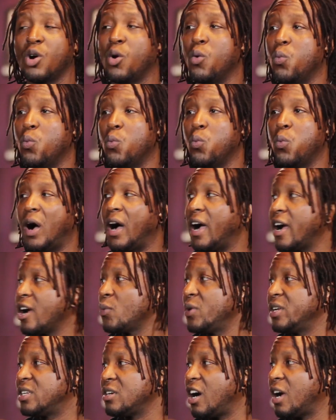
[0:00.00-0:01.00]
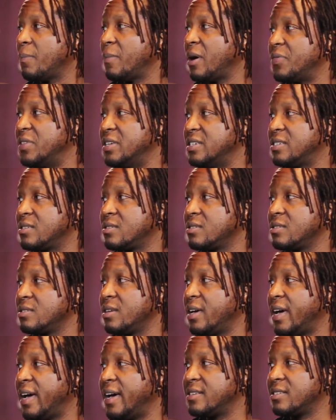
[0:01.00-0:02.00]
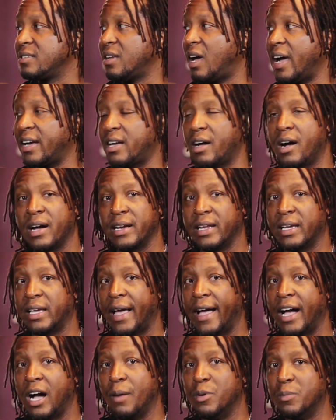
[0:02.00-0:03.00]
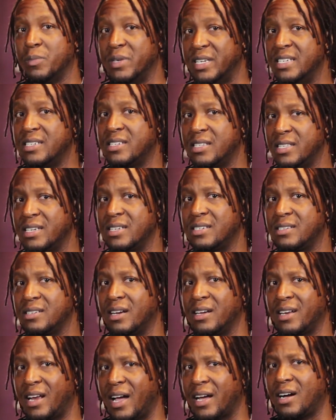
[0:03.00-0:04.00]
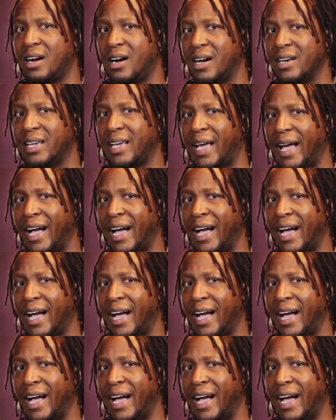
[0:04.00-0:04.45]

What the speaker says: So why are we talking about this as an iconic album? Is this an iconic album?